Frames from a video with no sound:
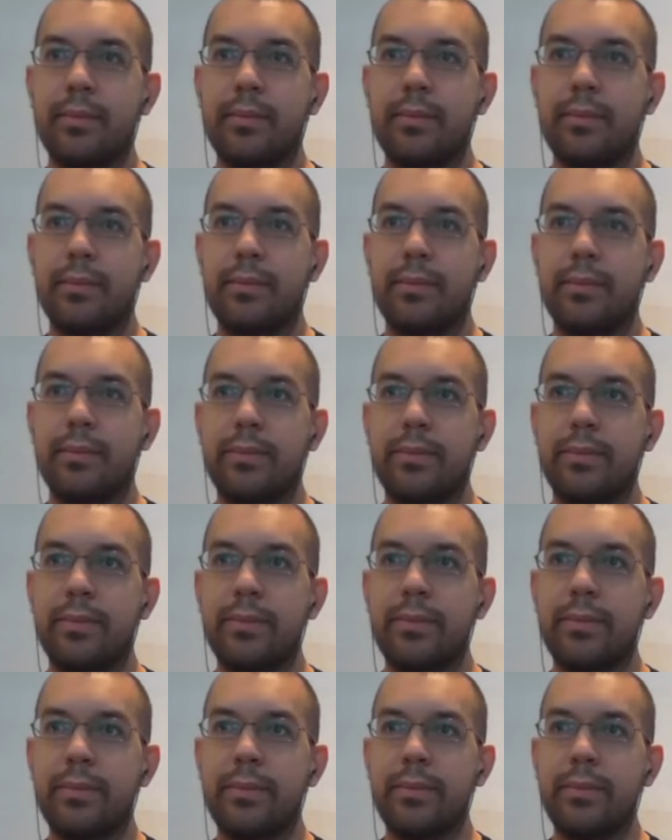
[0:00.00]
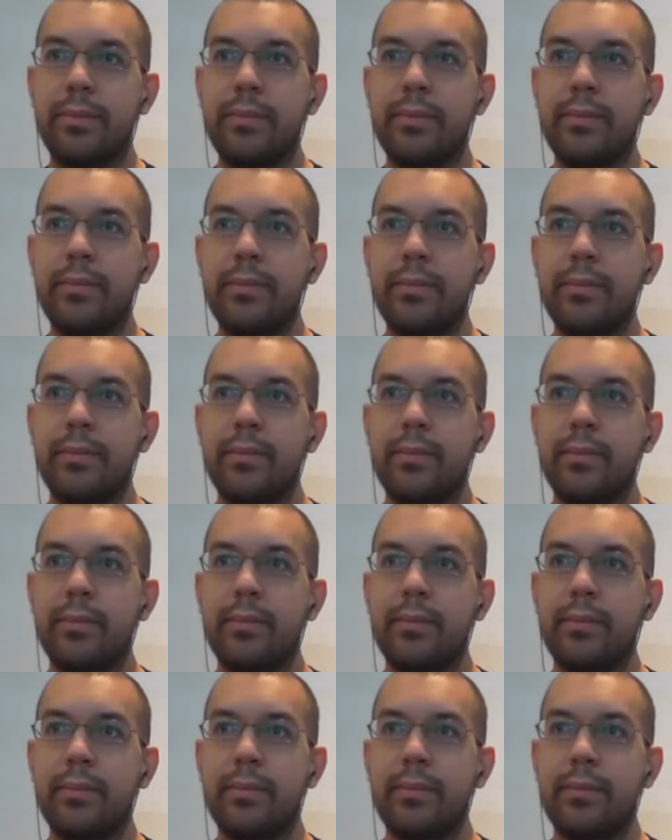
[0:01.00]

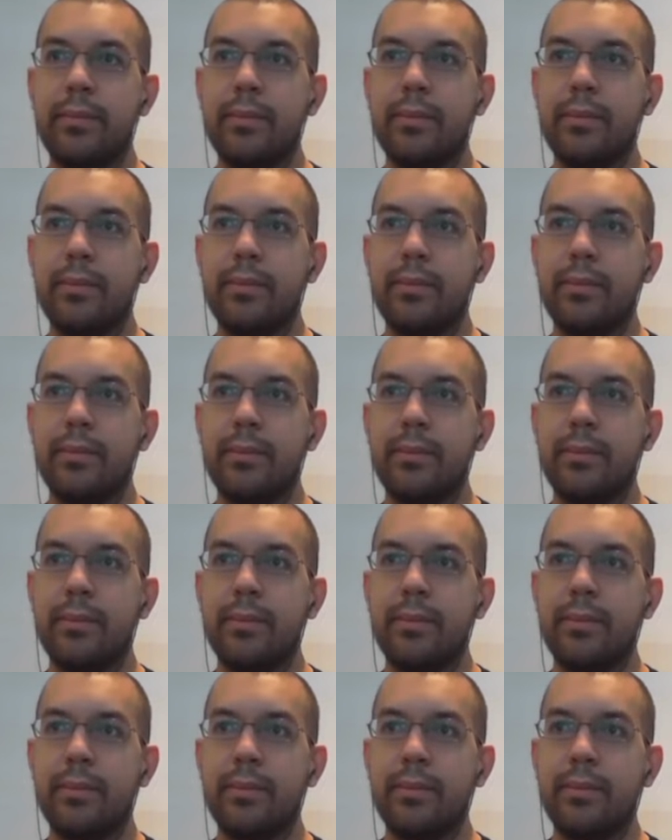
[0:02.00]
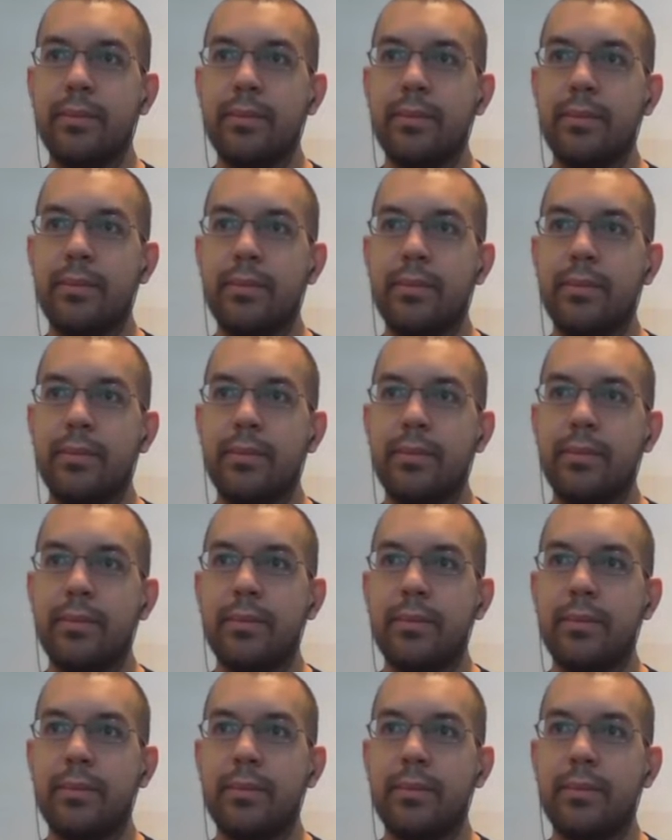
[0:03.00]

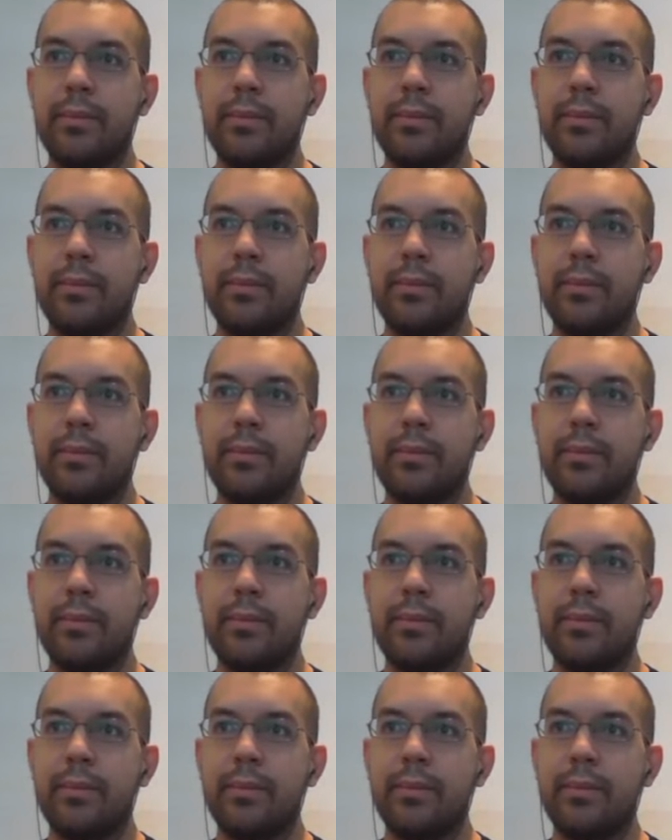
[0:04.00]
The person shown says nothing.